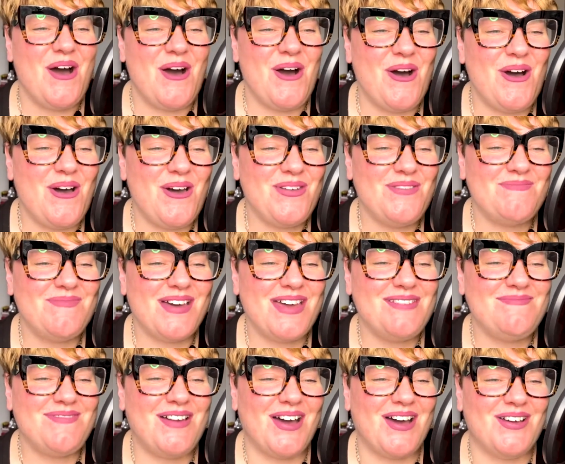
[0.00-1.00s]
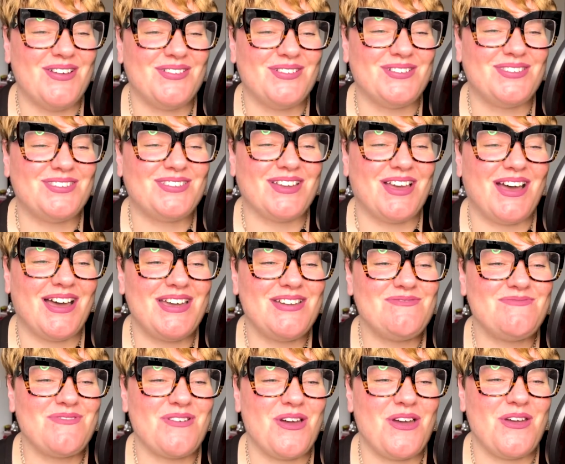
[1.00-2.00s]
I
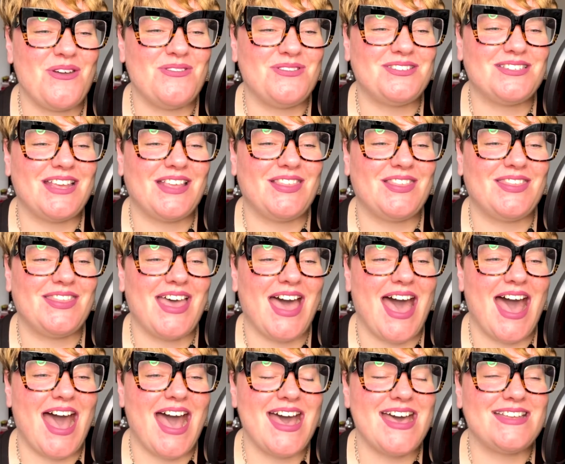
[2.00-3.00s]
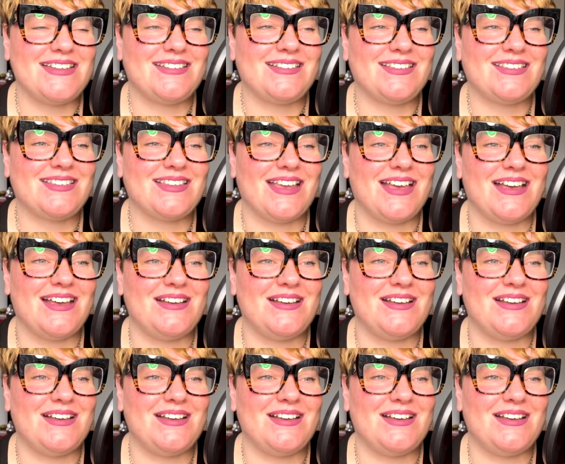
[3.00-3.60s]
wrote that